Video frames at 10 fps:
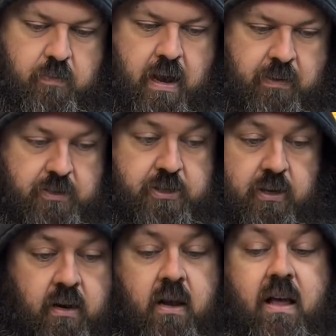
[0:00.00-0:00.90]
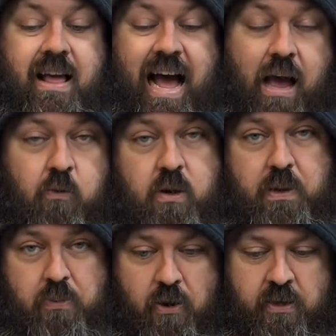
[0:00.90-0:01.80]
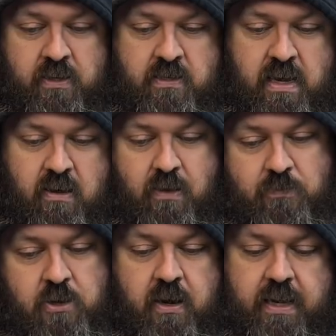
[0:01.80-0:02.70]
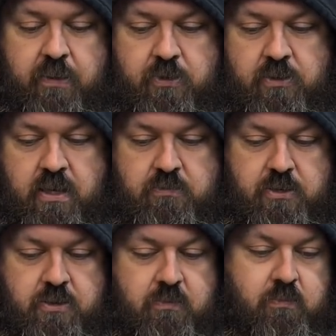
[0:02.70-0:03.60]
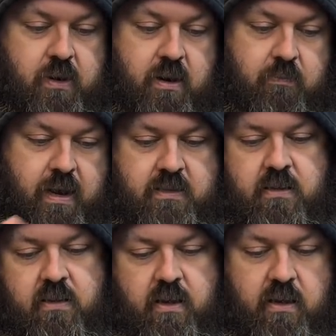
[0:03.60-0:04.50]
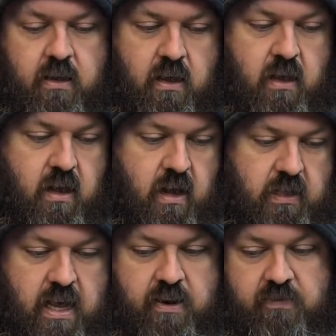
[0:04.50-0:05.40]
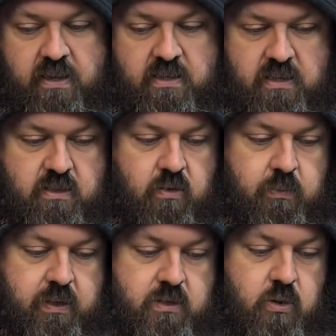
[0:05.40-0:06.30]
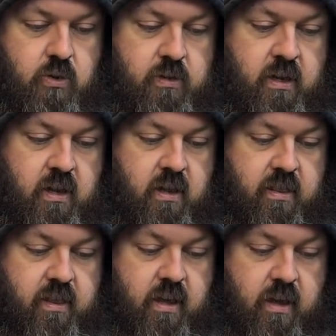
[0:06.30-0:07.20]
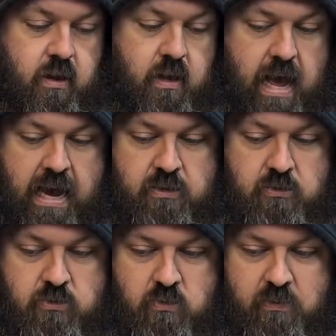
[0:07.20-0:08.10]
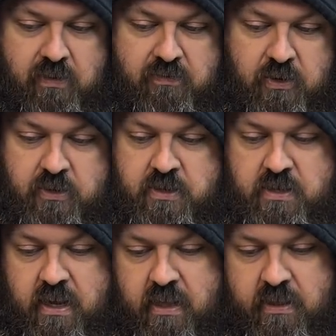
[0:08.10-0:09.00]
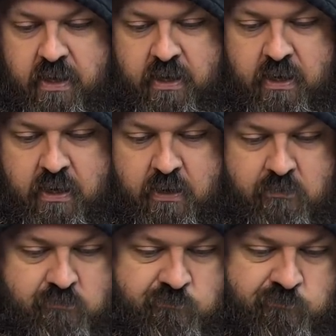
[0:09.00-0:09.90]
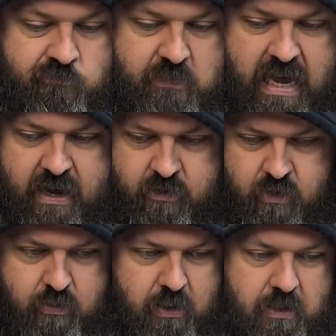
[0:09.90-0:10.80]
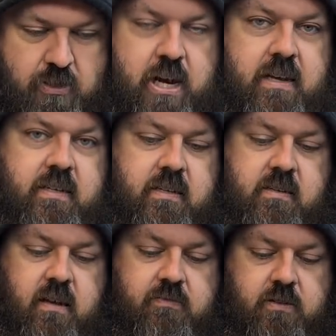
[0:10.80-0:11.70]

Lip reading: I'm not sure. I will be parting this out. I'm trying to keep the transmission, but basically a lot of this is going to be sold. The axles will be first, and then, I don't know, probably the chassis and stuff.